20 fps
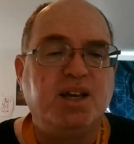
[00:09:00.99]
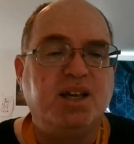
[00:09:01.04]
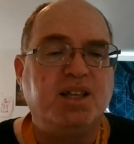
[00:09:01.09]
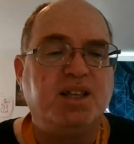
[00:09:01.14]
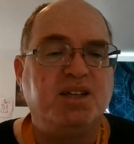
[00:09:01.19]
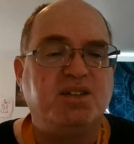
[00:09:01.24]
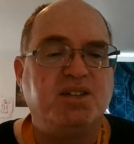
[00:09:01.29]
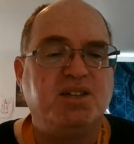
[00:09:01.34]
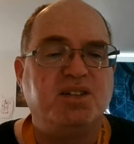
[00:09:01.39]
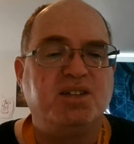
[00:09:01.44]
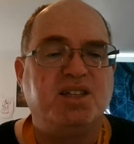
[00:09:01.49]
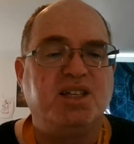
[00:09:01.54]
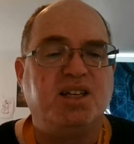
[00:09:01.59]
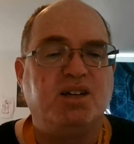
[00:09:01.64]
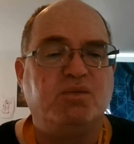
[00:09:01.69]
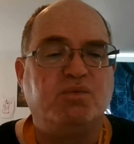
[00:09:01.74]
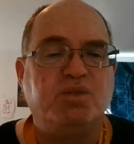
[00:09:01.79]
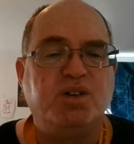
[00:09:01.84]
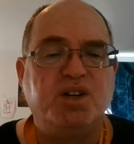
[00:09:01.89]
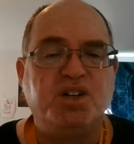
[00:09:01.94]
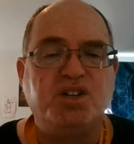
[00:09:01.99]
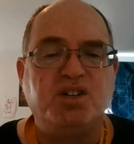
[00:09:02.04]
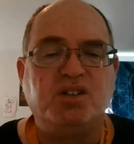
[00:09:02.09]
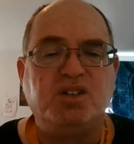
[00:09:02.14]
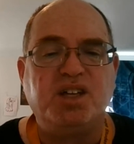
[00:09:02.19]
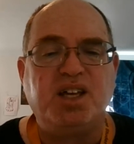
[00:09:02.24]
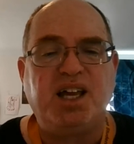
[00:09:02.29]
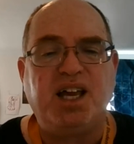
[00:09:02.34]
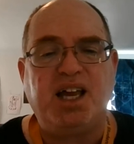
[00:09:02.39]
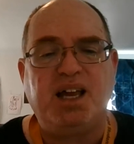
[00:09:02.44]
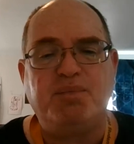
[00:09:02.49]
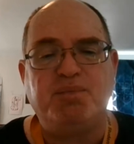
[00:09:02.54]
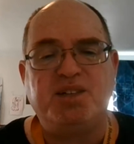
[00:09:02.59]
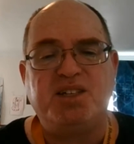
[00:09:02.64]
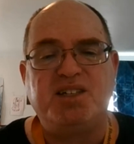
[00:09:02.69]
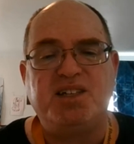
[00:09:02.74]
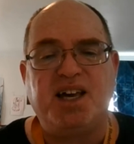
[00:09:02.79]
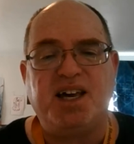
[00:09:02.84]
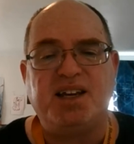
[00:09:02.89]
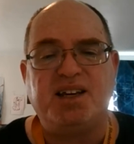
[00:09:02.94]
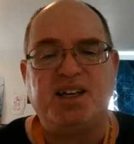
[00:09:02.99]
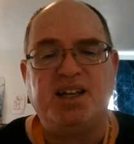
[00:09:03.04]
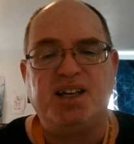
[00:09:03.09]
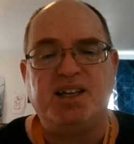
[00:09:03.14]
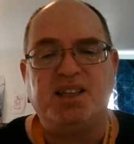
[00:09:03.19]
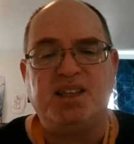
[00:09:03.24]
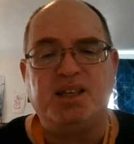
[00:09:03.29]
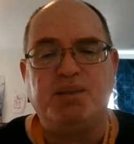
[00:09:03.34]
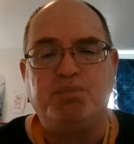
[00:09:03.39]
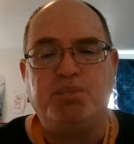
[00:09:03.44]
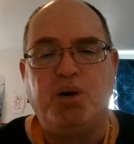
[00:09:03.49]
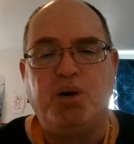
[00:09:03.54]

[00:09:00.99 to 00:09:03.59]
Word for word: This is the original game set in the